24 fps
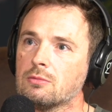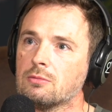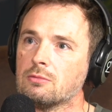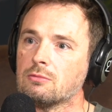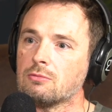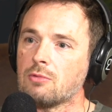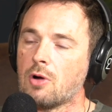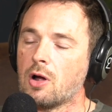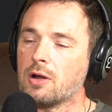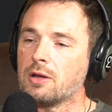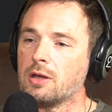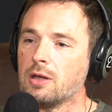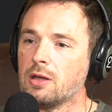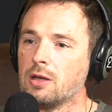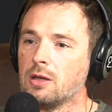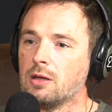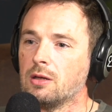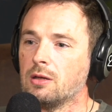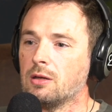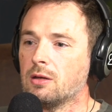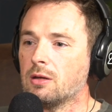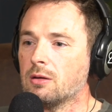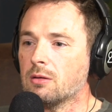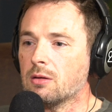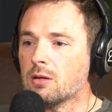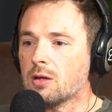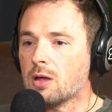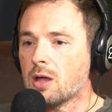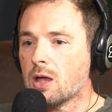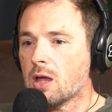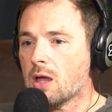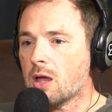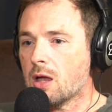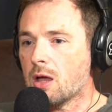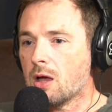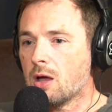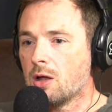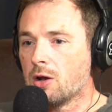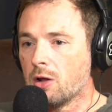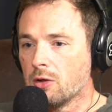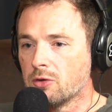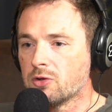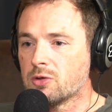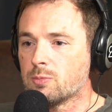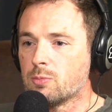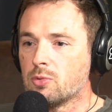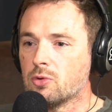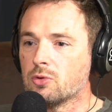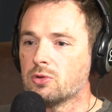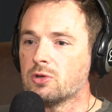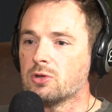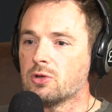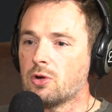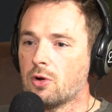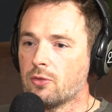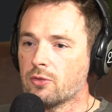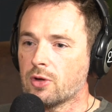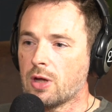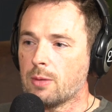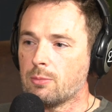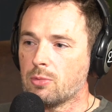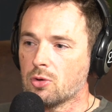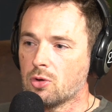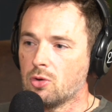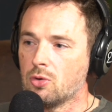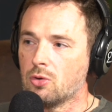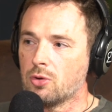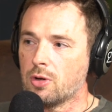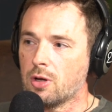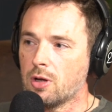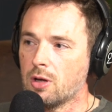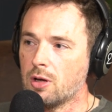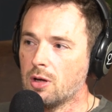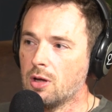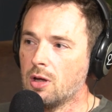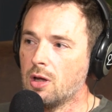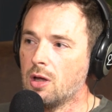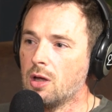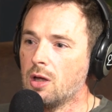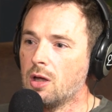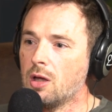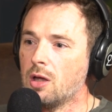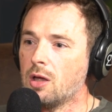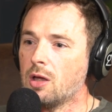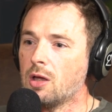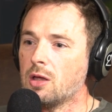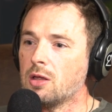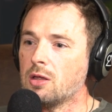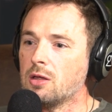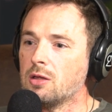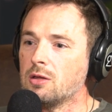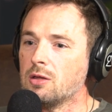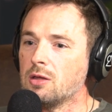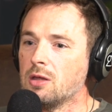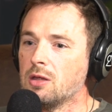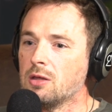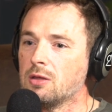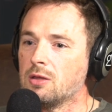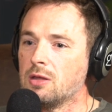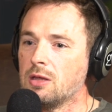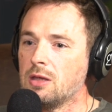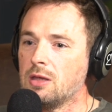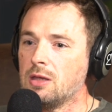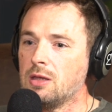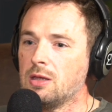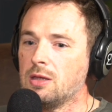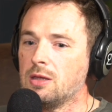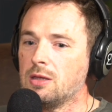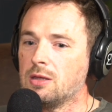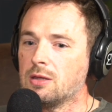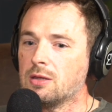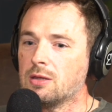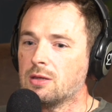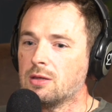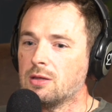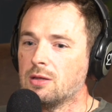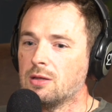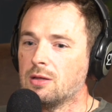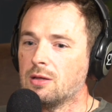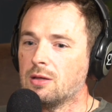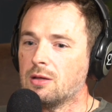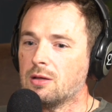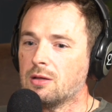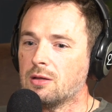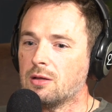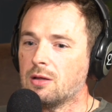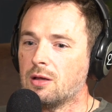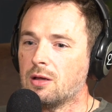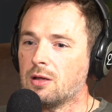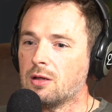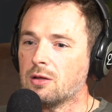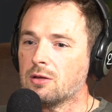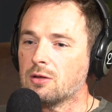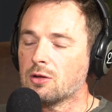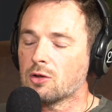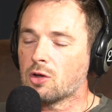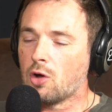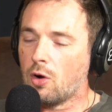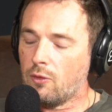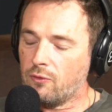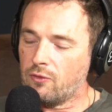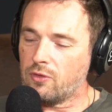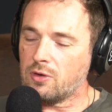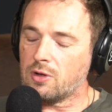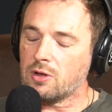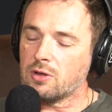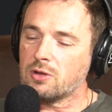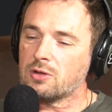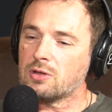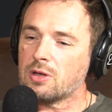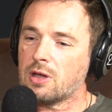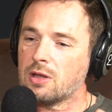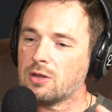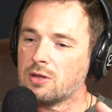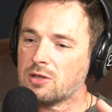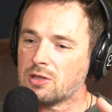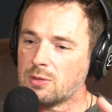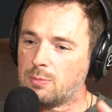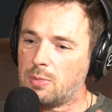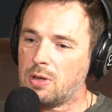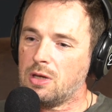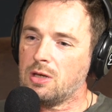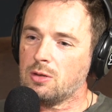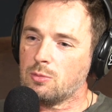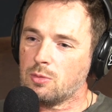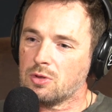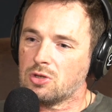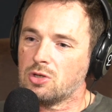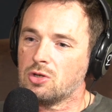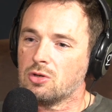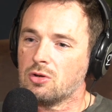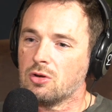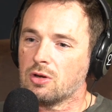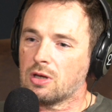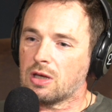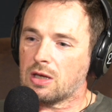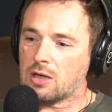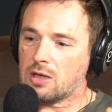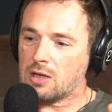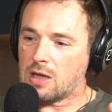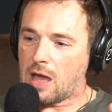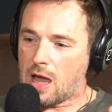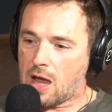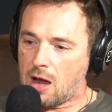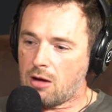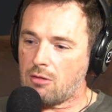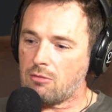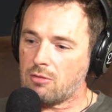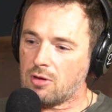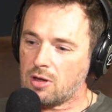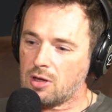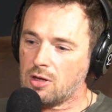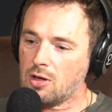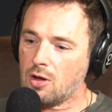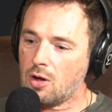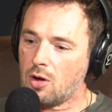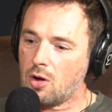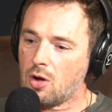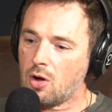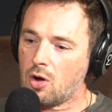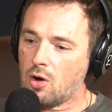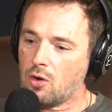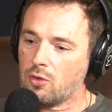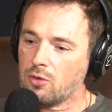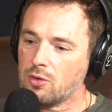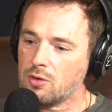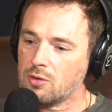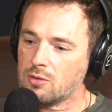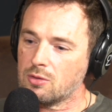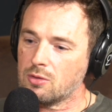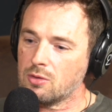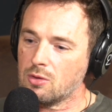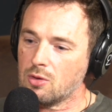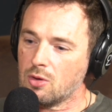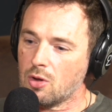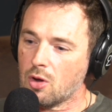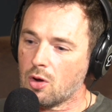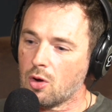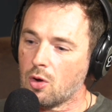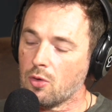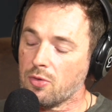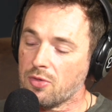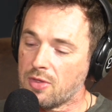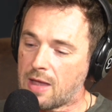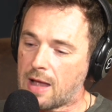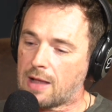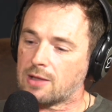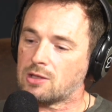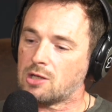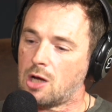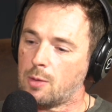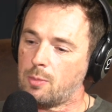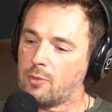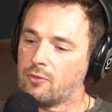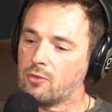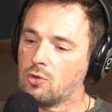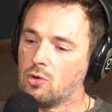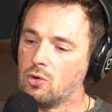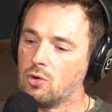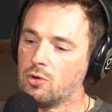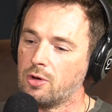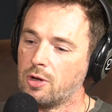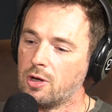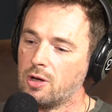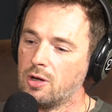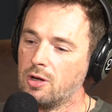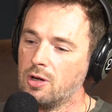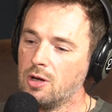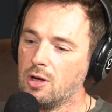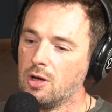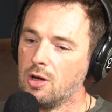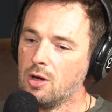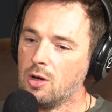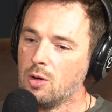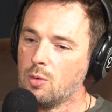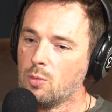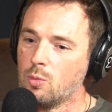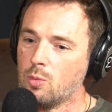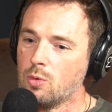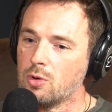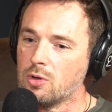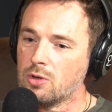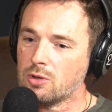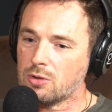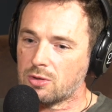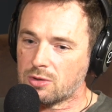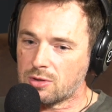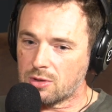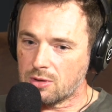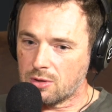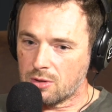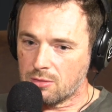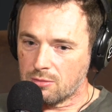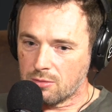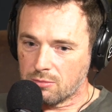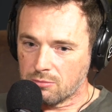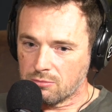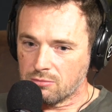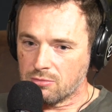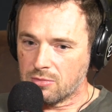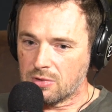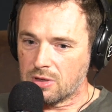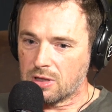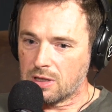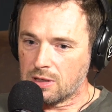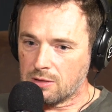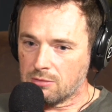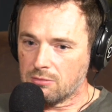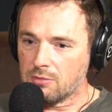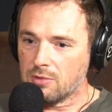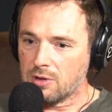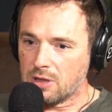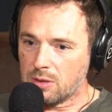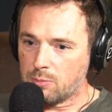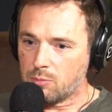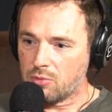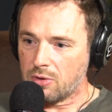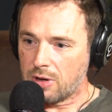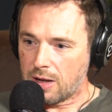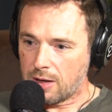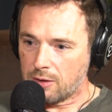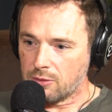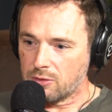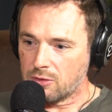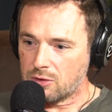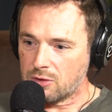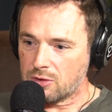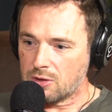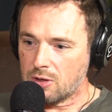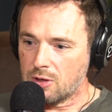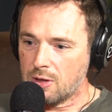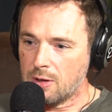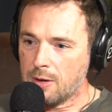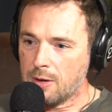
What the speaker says: riding an unsupported off-camber corner, the confidence and the speed which you could carry on that type of corner was really, really pronounced.